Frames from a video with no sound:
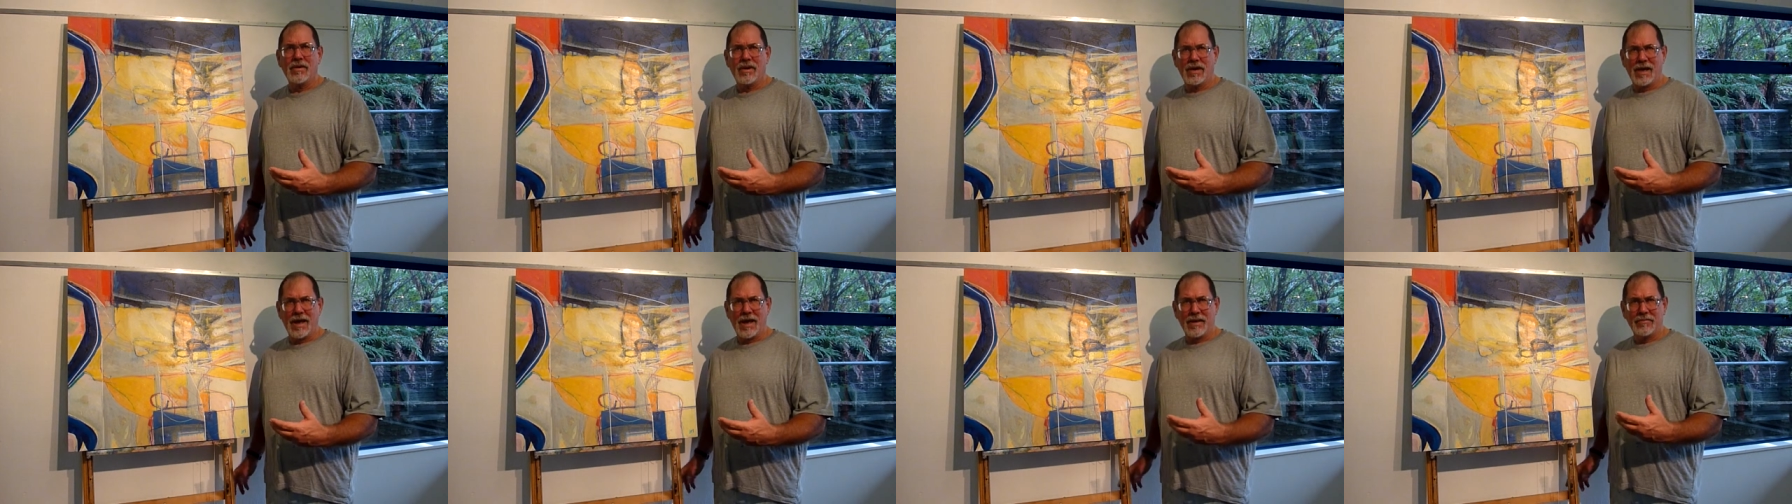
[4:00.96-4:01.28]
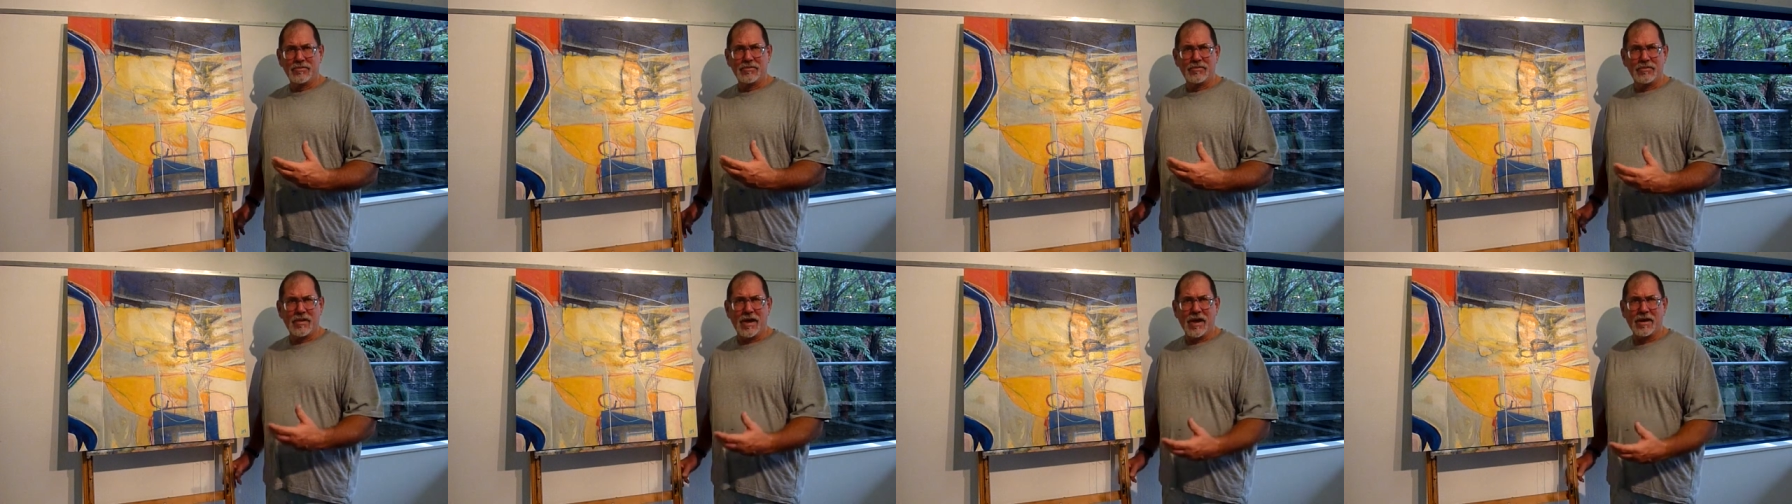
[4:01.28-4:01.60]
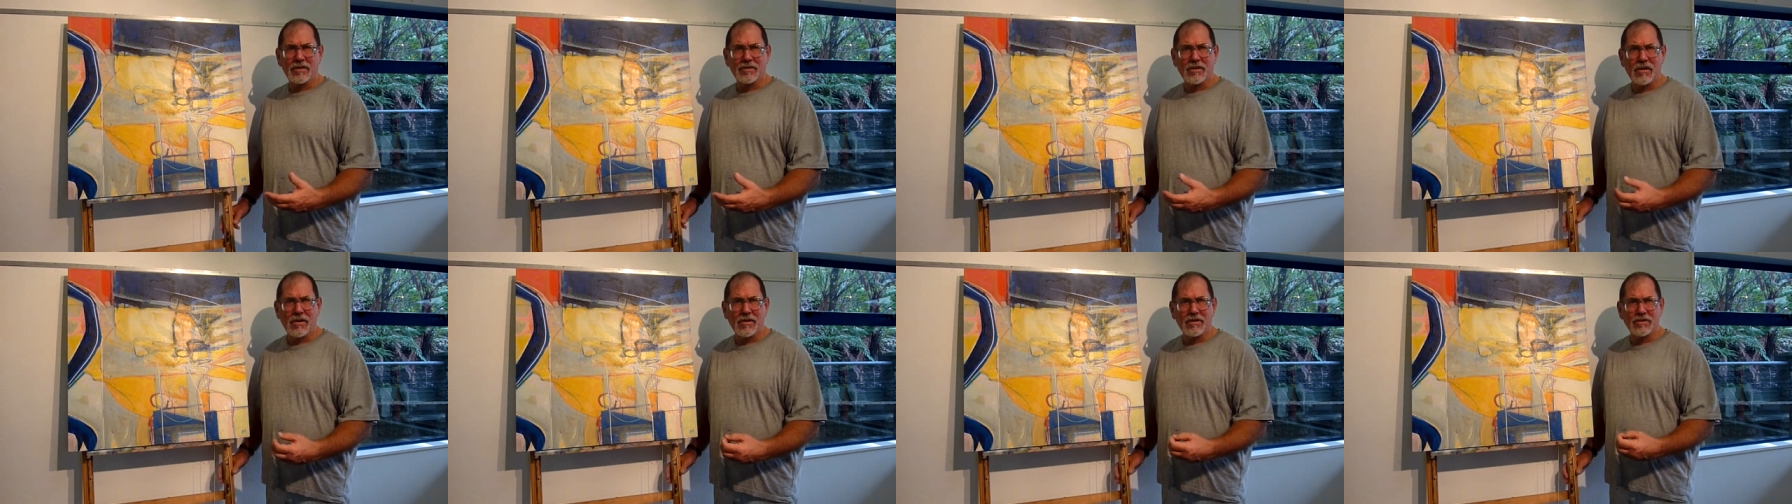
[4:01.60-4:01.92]

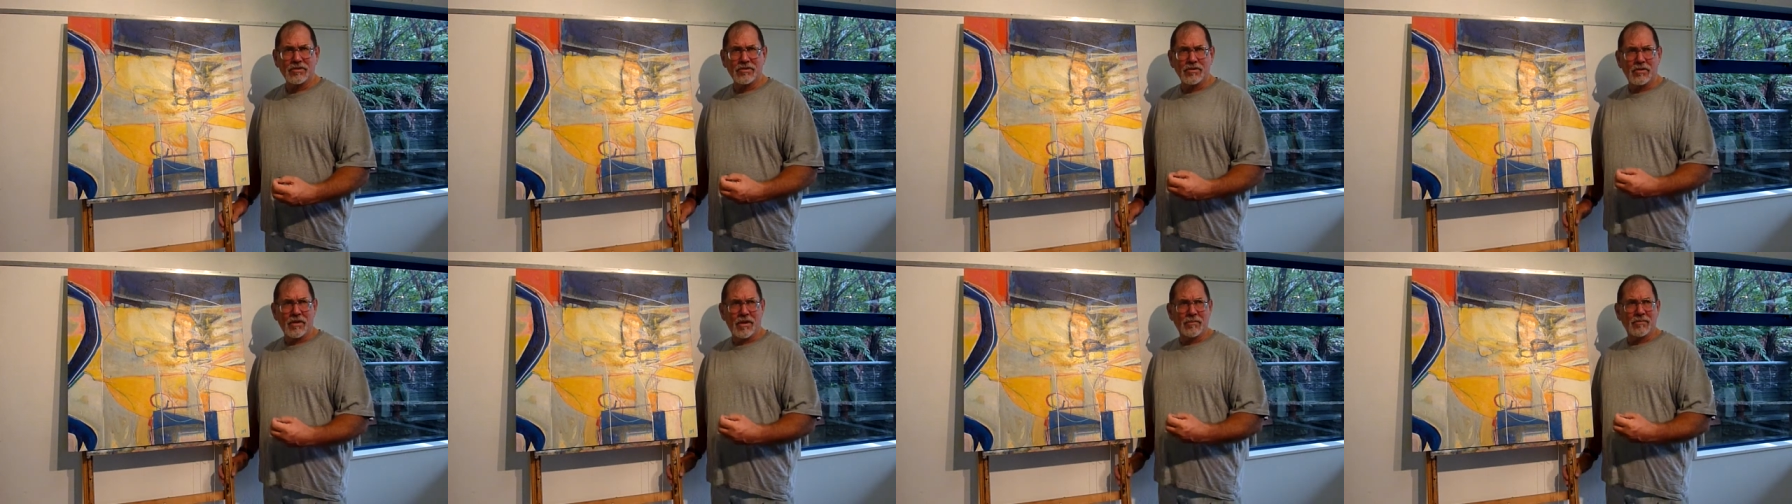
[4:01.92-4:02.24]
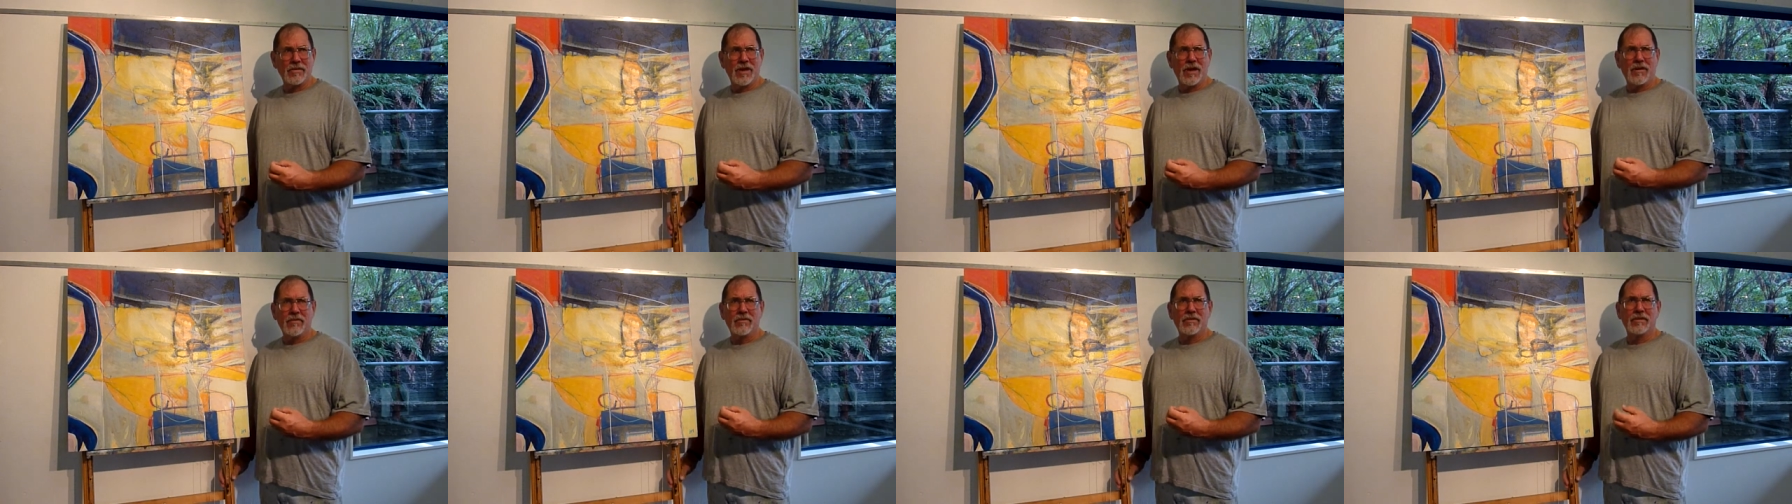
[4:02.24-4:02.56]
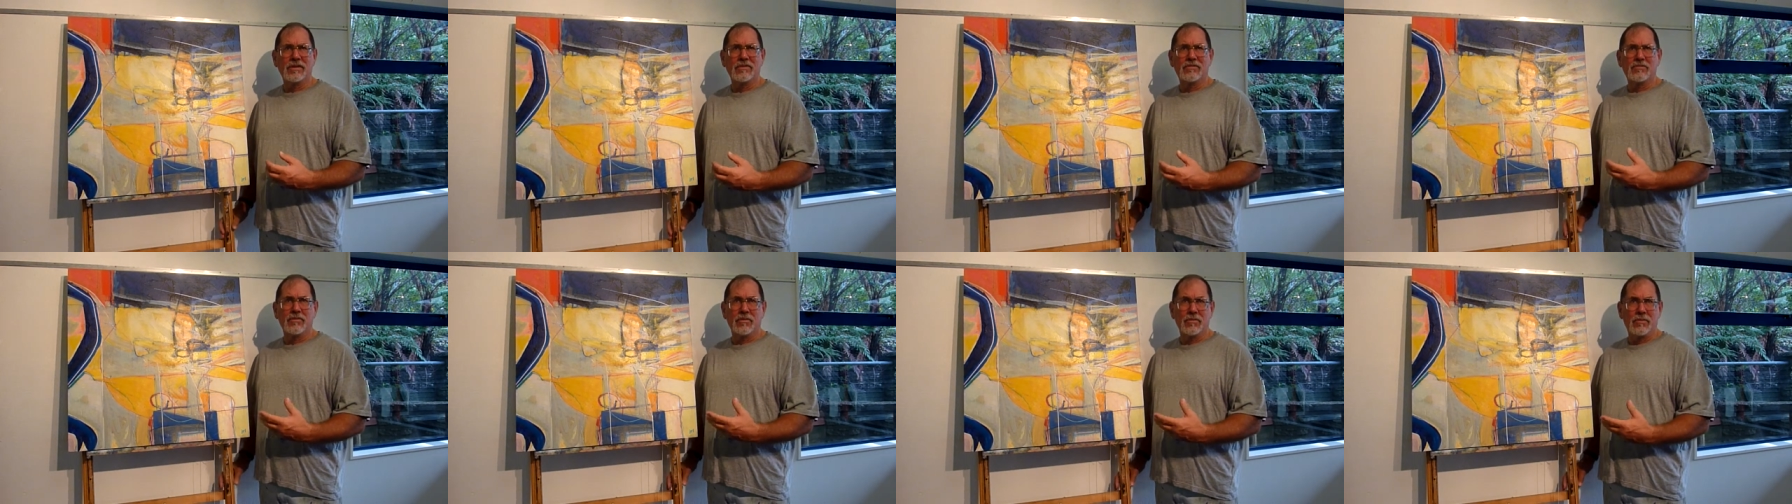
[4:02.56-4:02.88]
abstract artists who I'm not
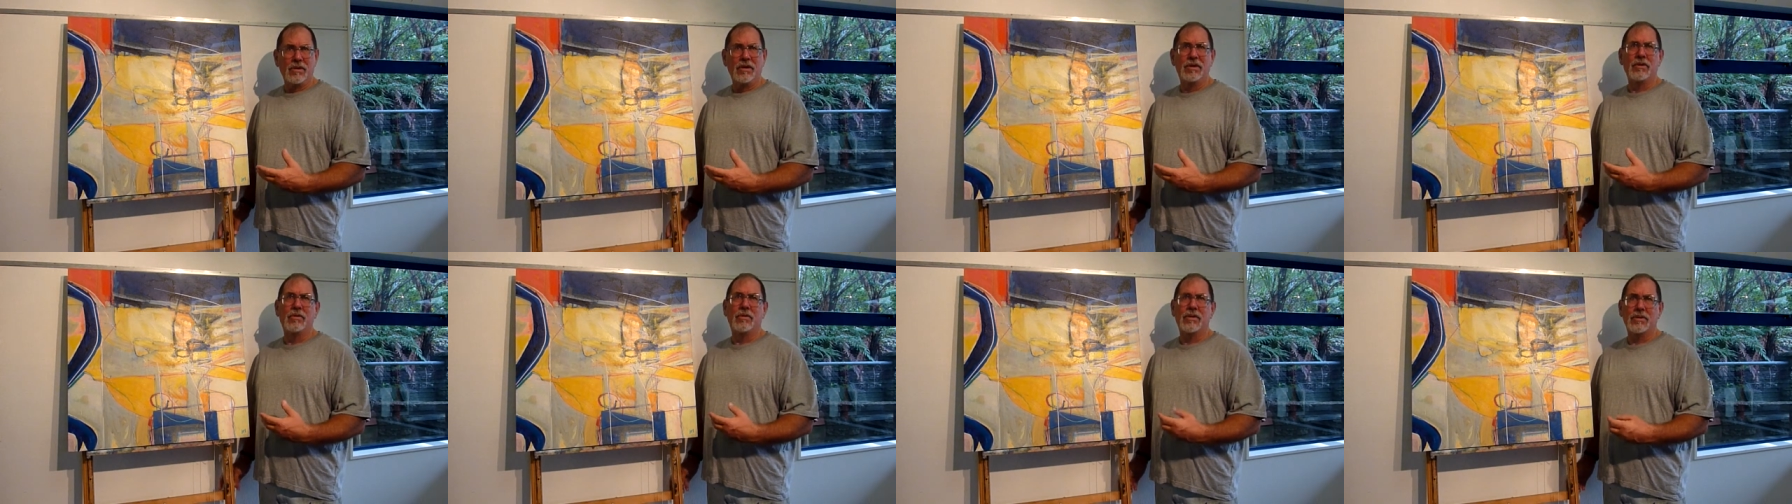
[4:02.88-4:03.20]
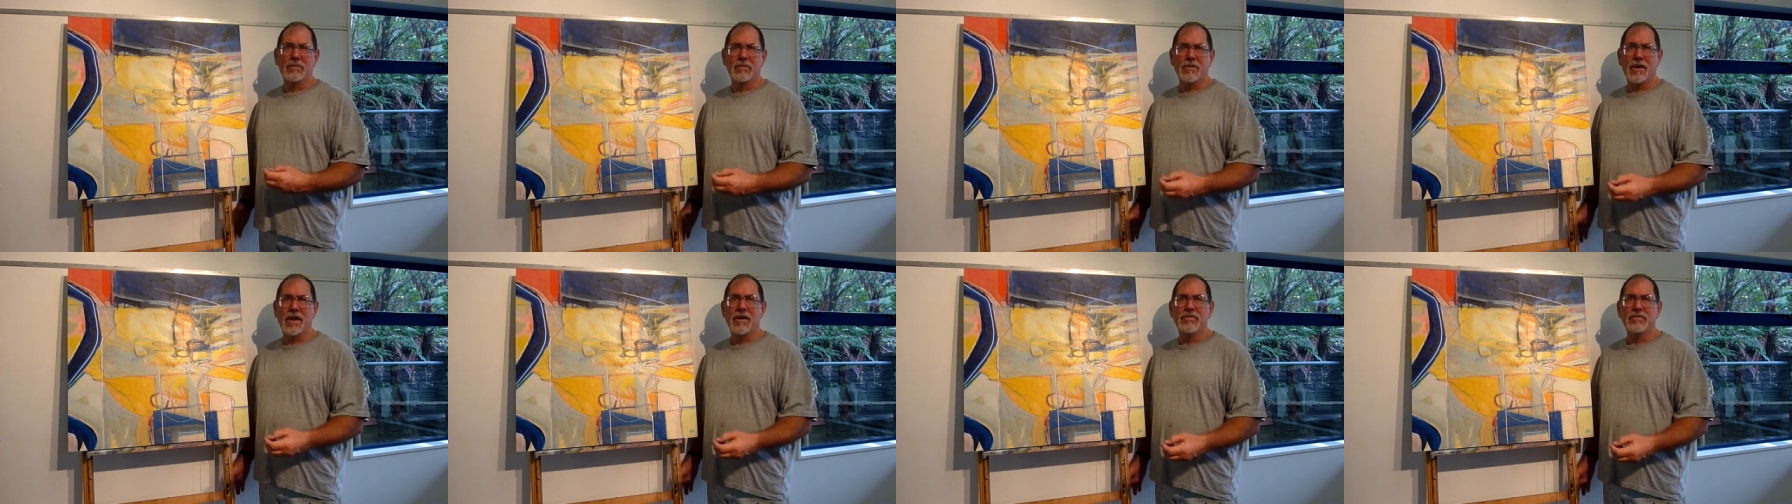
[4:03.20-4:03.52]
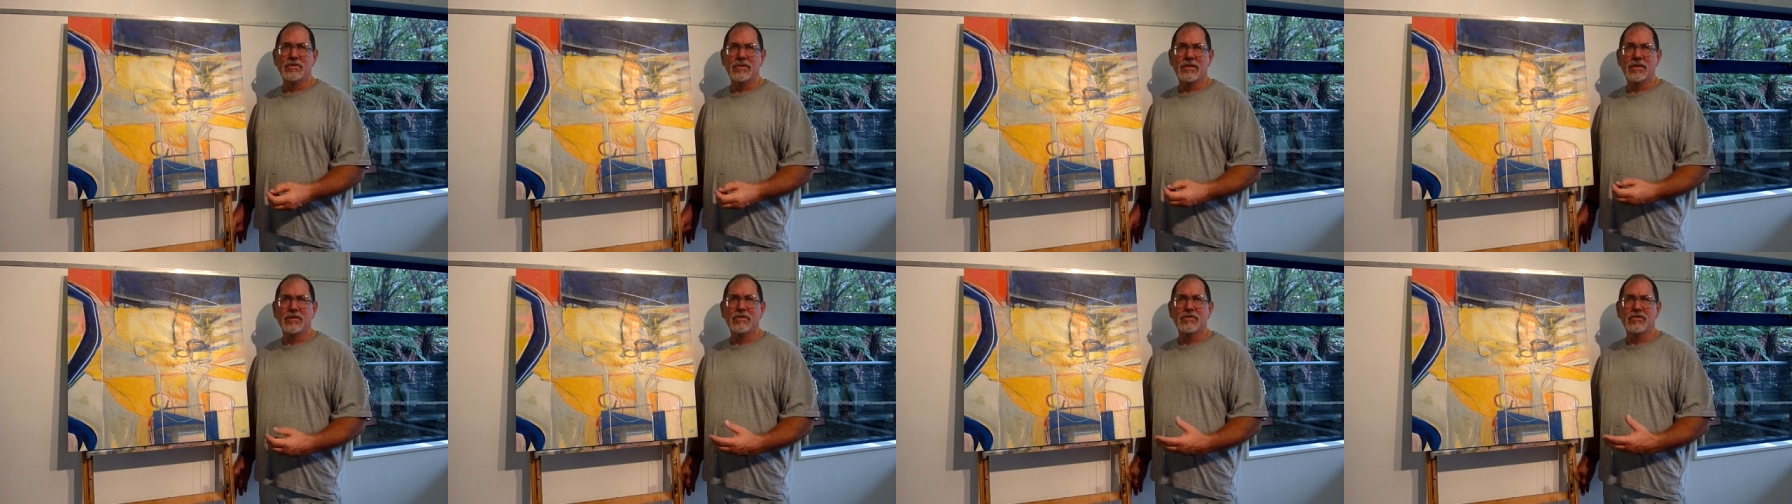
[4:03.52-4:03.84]
really familiar with, but I've
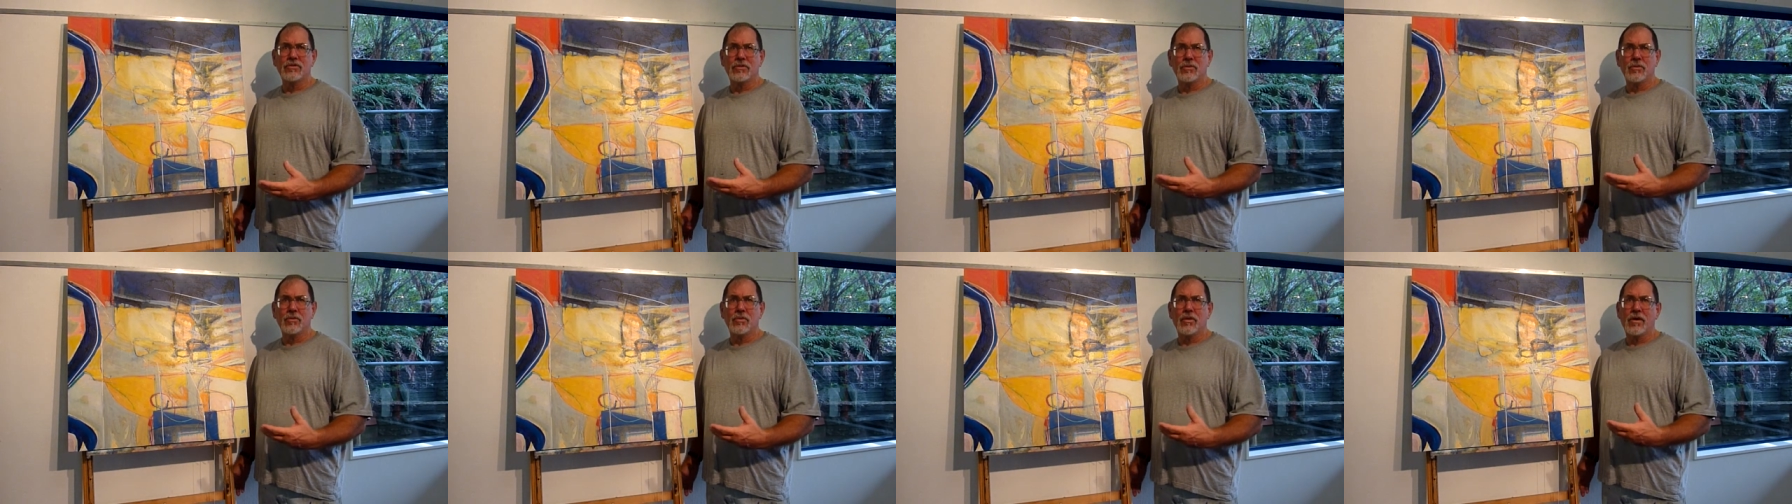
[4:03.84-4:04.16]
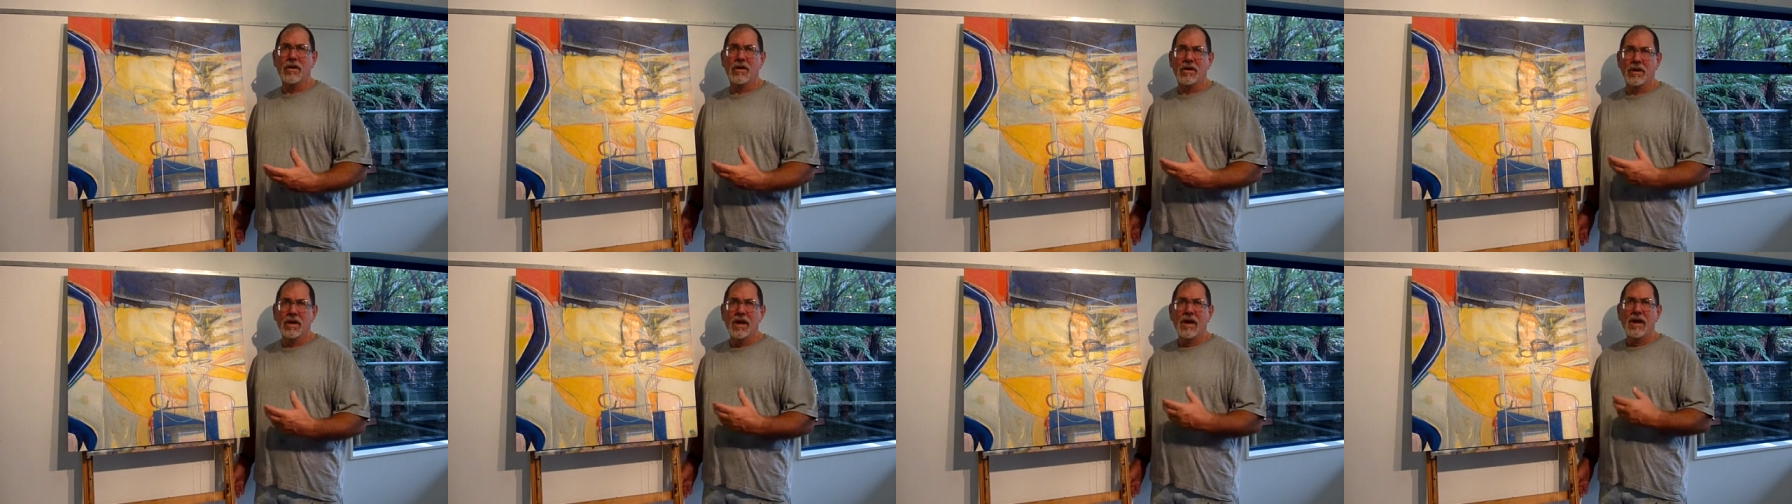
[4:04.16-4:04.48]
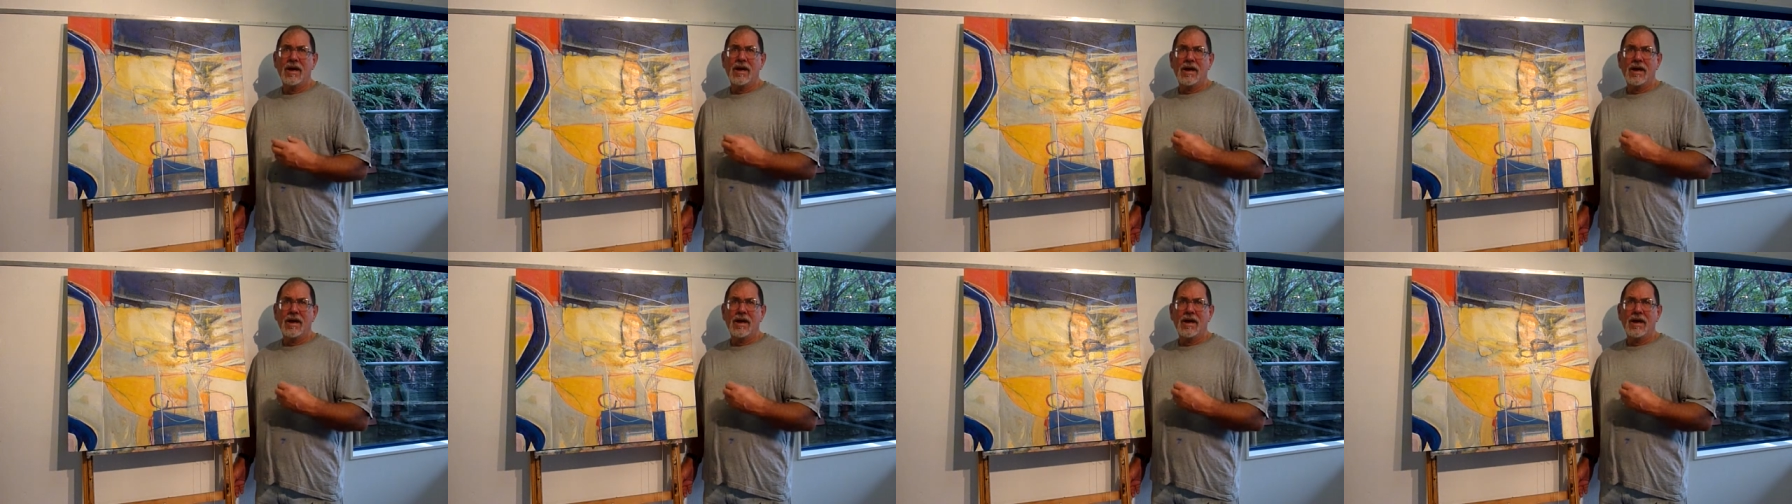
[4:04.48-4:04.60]
seen some work.